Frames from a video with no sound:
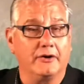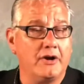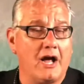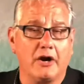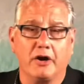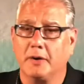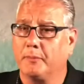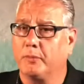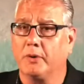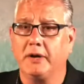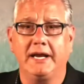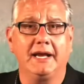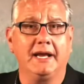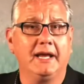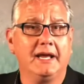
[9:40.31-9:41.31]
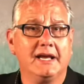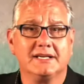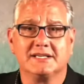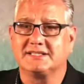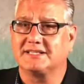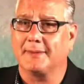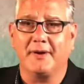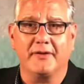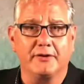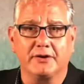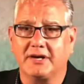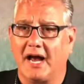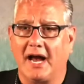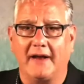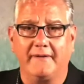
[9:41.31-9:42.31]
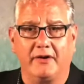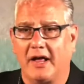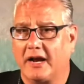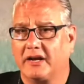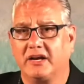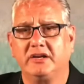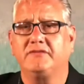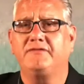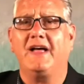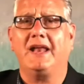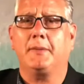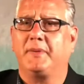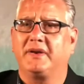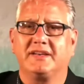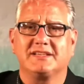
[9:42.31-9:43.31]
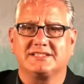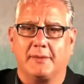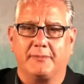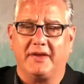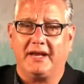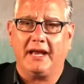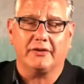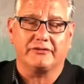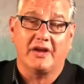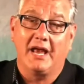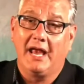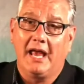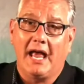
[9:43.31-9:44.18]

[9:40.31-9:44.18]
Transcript: They're not going to bring some other kind. They're not going to develop into something else.